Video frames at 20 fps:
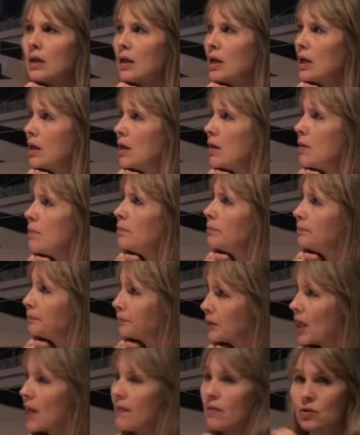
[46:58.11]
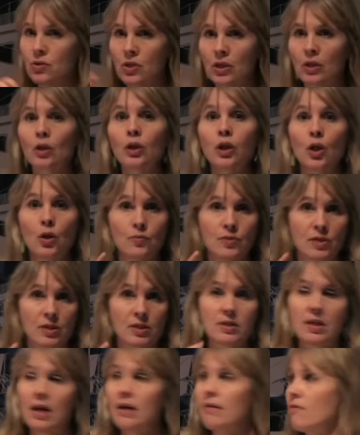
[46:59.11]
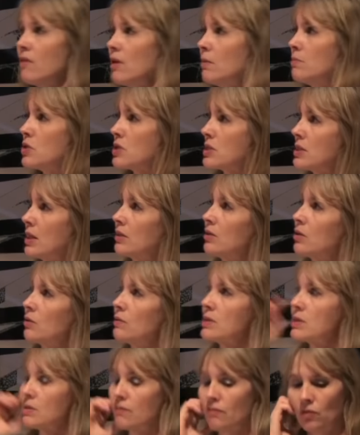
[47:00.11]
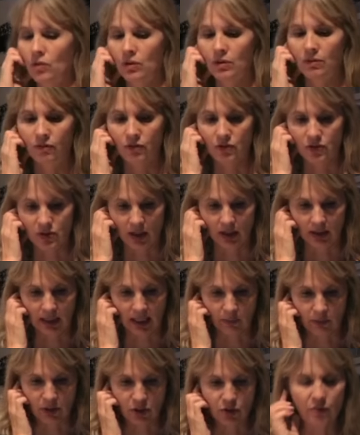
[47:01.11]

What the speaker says: And there's a closed set of them, just like there is for sign language.